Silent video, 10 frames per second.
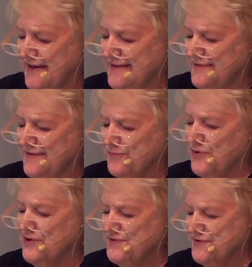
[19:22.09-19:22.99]
I?
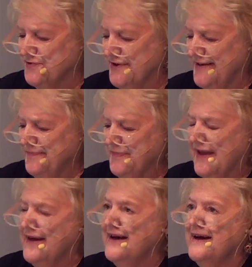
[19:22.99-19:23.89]
Prayer story.
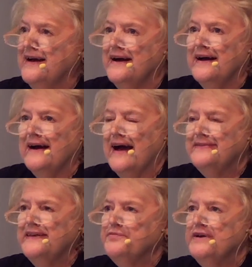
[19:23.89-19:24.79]
I
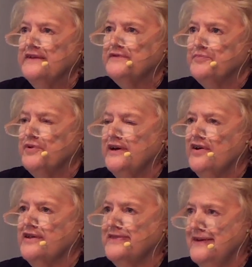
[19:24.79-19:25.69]
think we have to pray
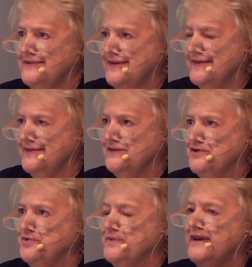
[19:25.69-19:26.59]
authentically,
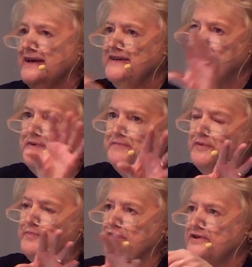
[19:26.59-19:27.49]
too. When I give people
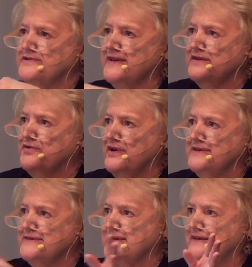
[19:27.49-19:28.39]
prayers, I try to
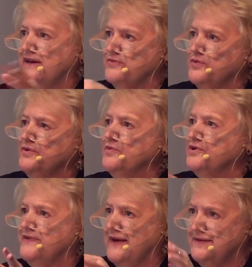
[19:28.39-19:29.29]
say, now
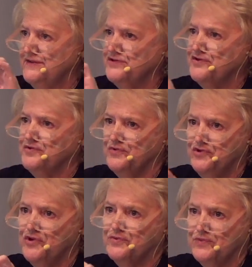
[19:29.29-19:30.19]
reword that into
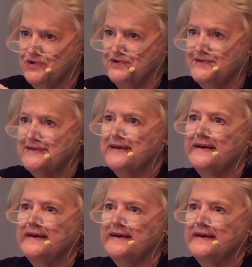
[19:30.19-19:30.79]
your words.